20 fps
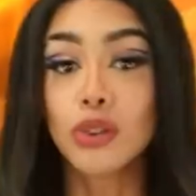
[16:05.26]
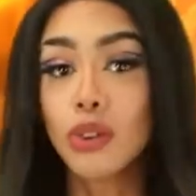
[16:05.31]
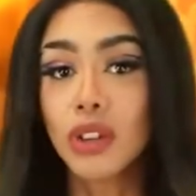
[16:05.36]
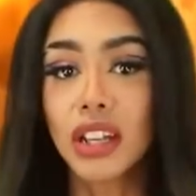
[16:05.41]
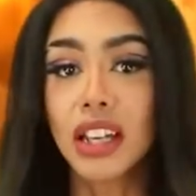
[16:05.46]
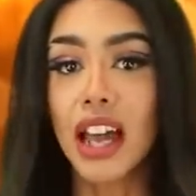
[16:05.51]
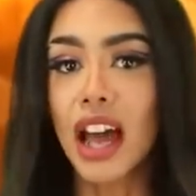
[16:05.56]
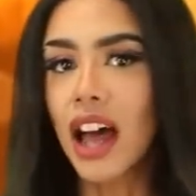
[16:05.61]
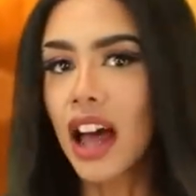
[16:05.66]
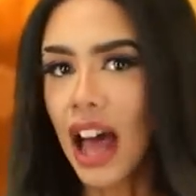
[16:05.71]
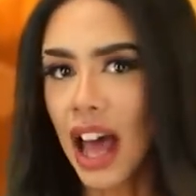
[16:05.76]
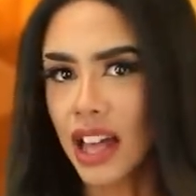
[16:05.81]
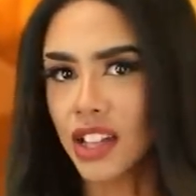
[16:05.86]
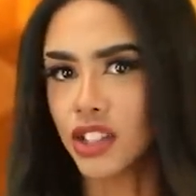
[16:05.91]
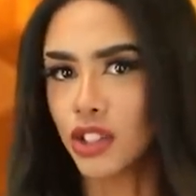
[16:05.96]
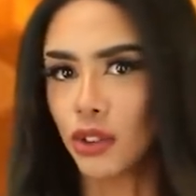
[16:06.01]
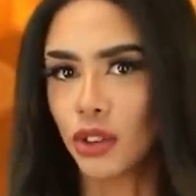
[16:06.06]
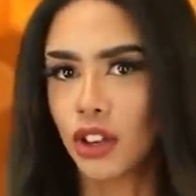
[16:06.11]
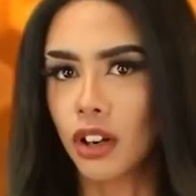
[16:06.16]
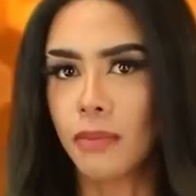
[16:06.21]
Julia,
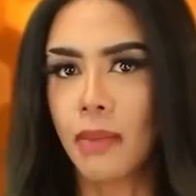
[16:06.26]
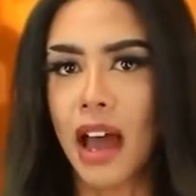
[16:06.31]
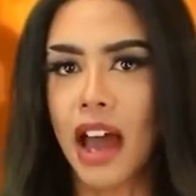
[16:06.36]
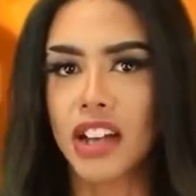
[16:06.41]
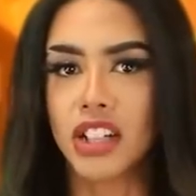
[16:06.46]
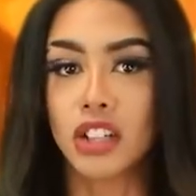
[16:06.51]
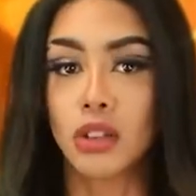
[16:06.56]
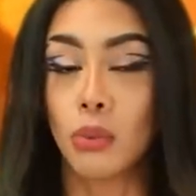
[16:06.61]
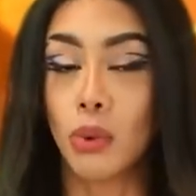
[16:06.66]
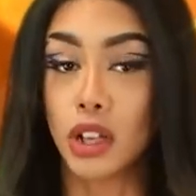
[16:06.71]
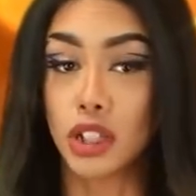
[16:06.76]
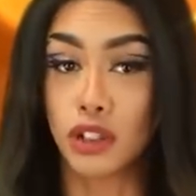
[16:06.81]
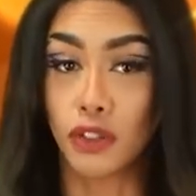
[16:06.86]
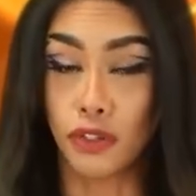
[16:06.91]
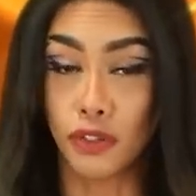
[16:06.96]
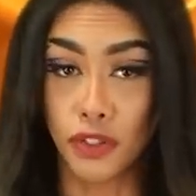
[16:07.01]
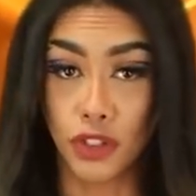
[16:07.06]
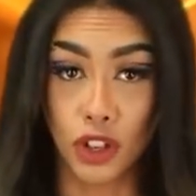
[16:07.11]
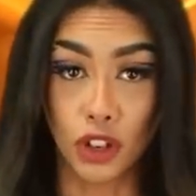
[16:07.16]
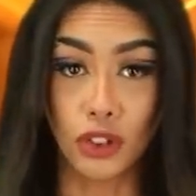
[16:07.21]
as you can imagine, was
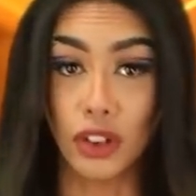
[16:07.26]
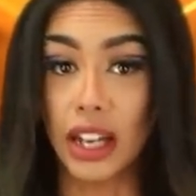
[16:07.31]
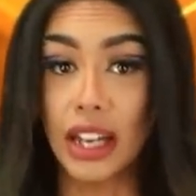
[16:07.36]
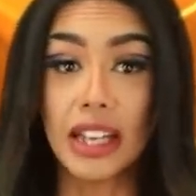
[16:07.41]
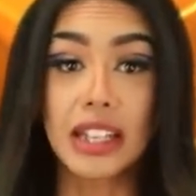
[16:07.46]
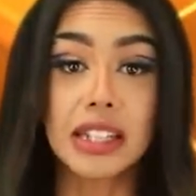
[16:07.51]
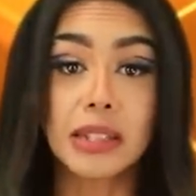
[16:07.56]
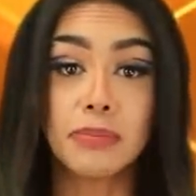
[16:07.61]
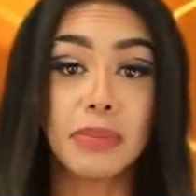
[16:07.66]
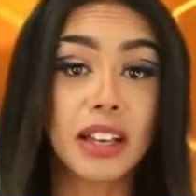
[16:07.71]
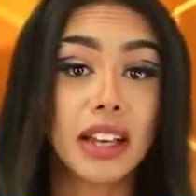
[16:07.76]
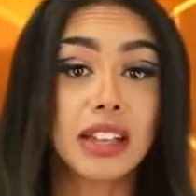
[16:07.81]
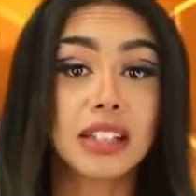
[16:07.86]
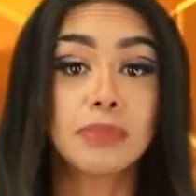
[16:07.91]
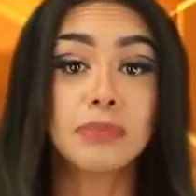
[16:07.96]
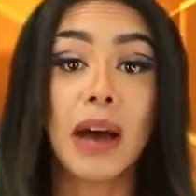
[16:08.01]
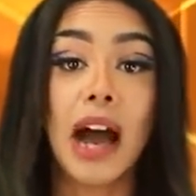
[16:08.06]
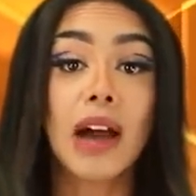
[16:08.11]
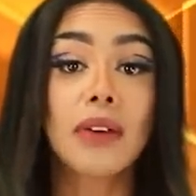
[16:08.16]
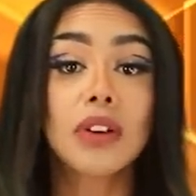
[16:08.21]
furious
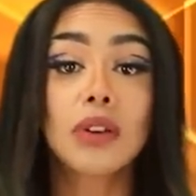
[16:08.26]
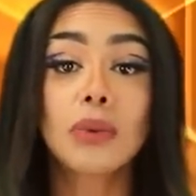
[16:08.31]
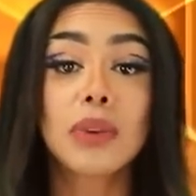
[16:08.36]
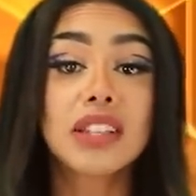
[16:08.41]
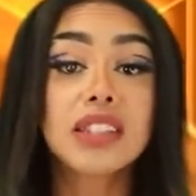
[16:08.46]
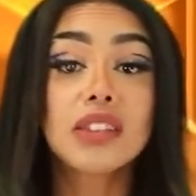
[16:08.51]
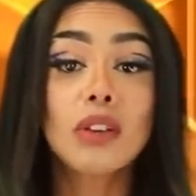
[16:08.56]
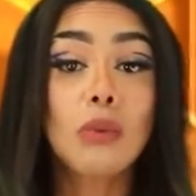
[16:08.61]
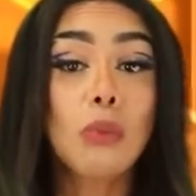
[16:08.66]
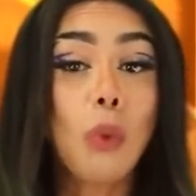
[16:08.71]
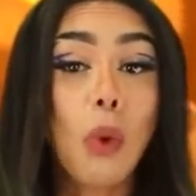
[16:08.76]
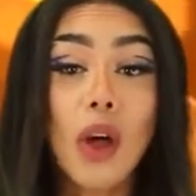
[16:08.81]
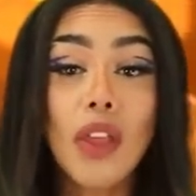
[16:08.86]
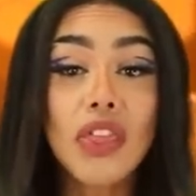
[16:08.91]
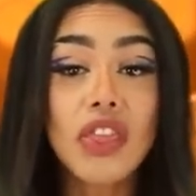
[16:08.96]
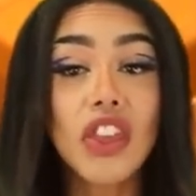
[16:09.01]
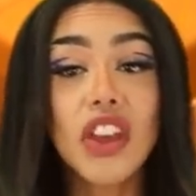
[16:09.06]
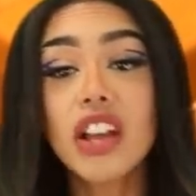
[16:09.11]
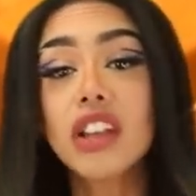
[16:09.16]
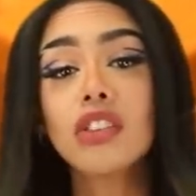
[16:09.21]
because power was the
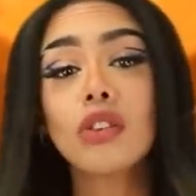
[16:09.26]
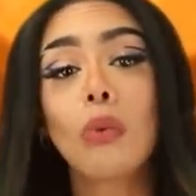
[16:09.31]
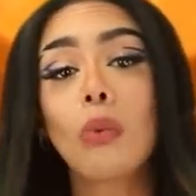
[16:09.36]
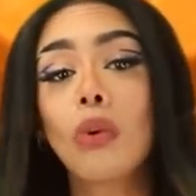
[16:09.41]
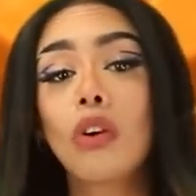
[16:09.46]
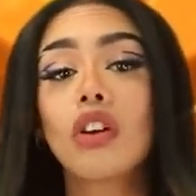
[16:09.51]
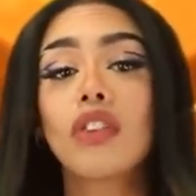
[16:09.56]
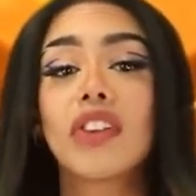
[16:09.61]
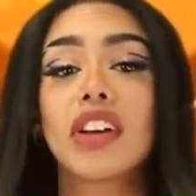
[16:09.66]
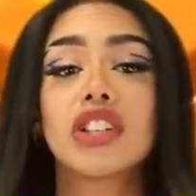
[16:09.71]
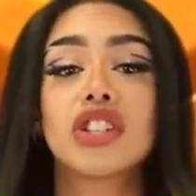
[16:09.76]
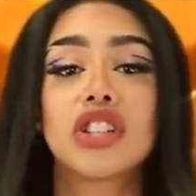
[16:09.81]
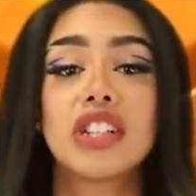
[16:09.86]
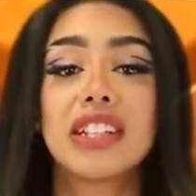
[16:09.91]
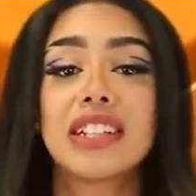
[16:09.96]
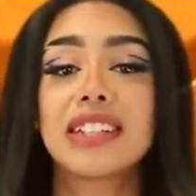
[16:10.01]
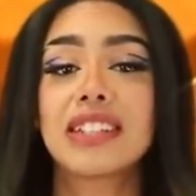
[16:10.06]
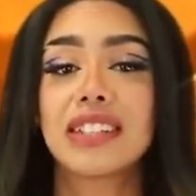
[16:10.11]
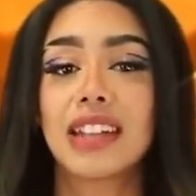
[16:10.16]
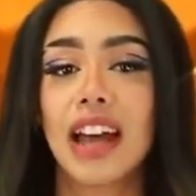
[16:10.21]
one thing in the world that
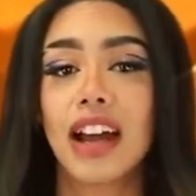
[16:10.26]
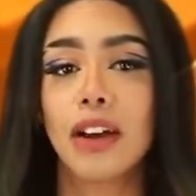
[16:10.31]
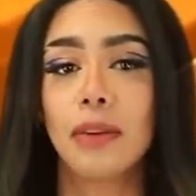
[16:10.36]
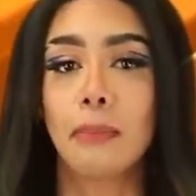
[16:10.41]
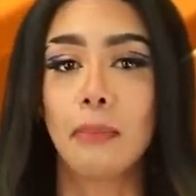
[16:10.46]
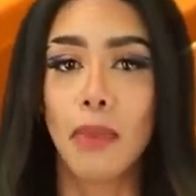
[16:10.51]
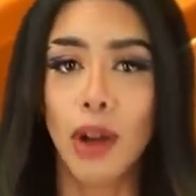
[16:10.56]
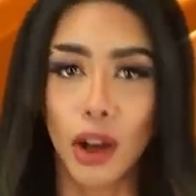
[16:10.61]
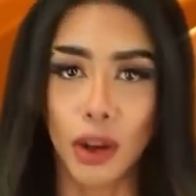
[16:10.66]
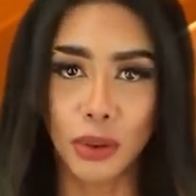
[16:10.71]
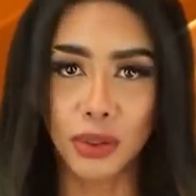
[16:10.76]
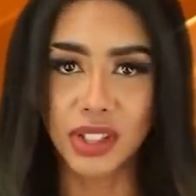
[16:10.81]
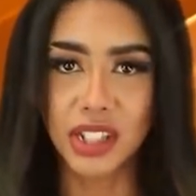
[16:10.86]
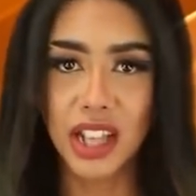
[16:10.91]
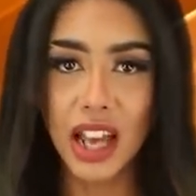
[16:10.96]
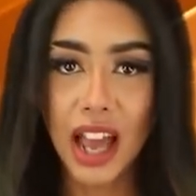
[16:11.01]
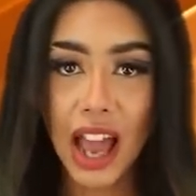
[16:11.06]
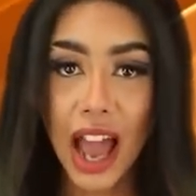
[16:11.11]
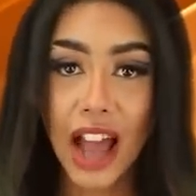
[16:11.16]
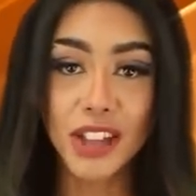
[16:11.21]
she desired
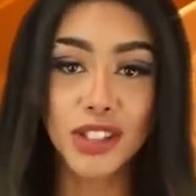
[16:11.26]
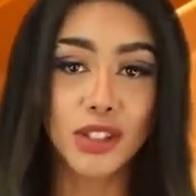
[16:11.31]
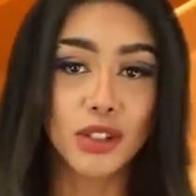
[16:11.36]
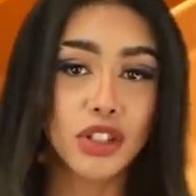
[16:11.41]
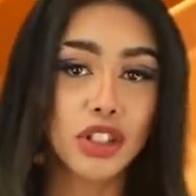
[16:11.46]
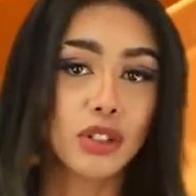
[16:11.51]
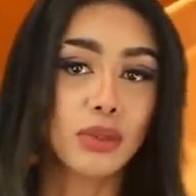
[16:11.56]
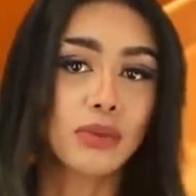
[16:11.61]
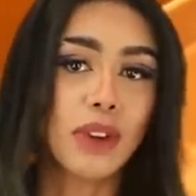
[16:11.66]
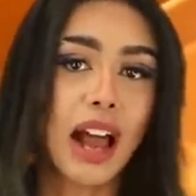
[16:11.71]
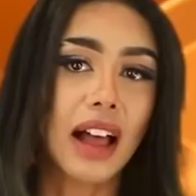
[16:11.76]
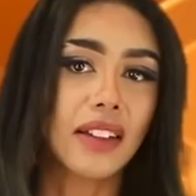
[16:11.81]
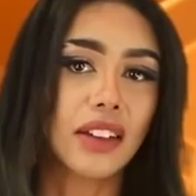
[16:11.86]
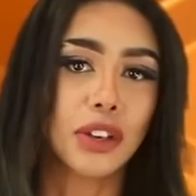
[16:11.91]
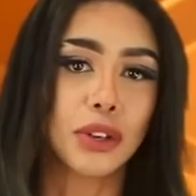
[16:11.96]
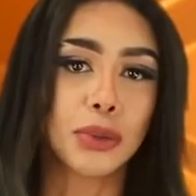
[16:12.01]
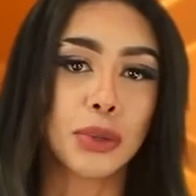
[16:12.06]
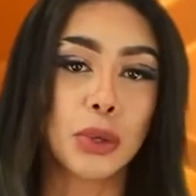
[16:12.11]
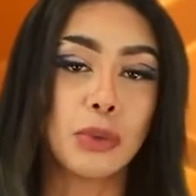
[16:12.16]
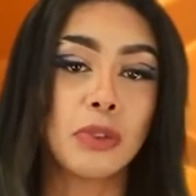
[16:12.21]
most, and so she
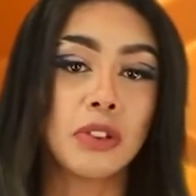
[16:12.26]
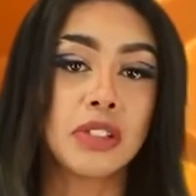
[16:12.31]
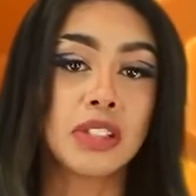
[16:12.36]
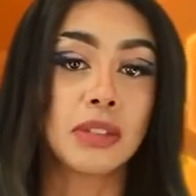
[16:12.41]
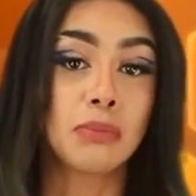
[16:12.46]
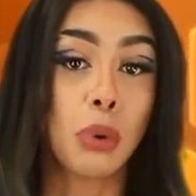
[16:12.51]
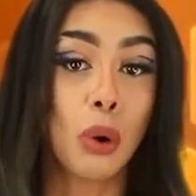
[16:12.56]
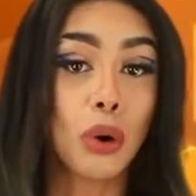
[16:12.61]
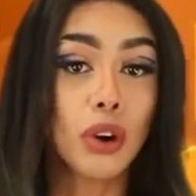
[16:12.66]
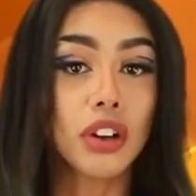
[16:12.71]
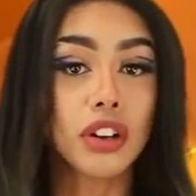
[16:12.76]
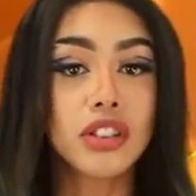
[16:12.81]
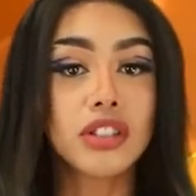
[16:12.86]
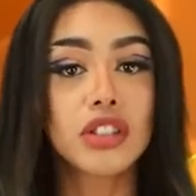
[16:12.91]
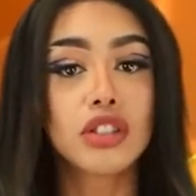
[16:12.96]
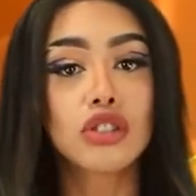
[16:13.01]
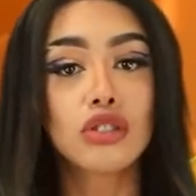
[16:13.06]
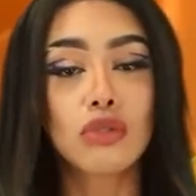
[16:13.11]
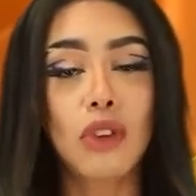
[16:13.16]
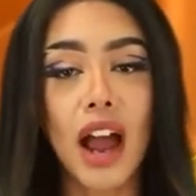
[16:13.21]
rallied a group of
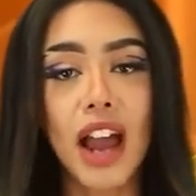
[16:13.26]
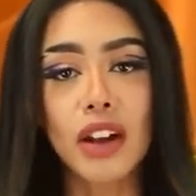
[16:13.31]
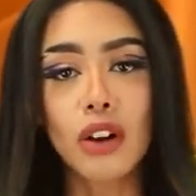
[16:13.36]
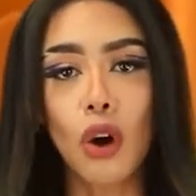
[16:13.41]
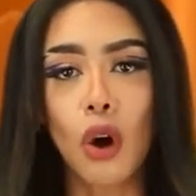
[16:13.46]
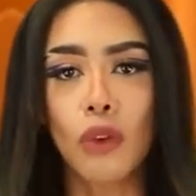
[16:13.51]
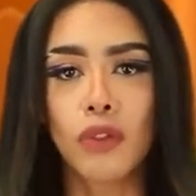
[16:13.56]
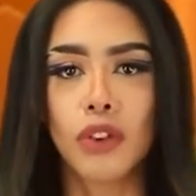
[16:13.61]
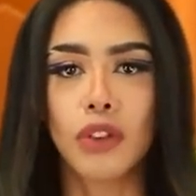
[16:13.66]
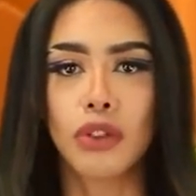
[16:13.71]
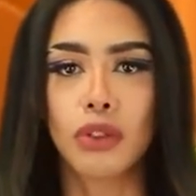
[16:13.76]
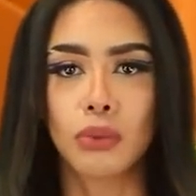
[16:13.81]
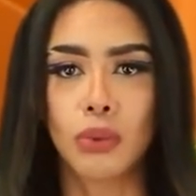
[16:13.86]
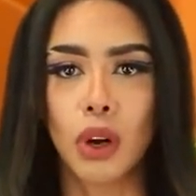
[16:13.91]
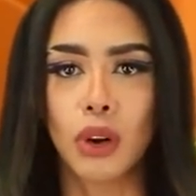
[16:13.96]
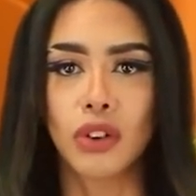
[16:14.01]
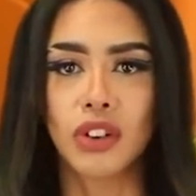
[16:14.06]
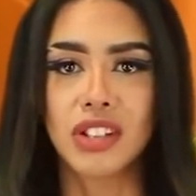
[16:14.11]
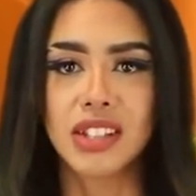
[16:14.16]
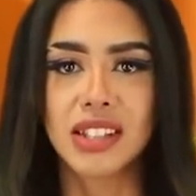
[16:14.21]
supporters to try and
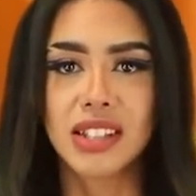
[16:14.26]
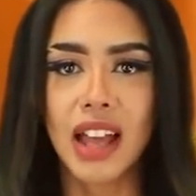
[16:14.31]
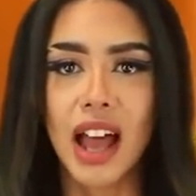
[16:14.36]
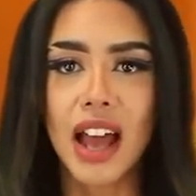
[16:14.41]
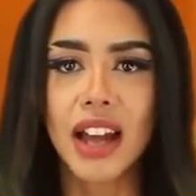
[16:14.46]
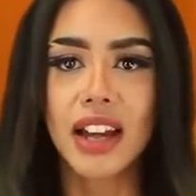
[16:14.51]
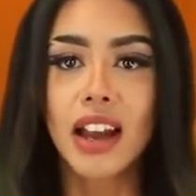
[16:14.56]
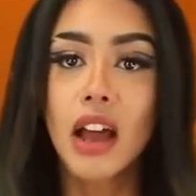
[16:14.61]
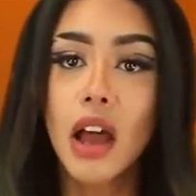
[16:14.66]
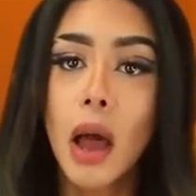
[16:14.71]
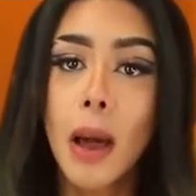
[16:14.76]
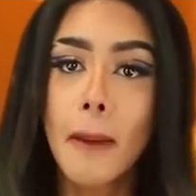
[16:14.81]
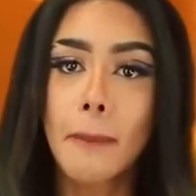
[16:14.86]
overthrow her son,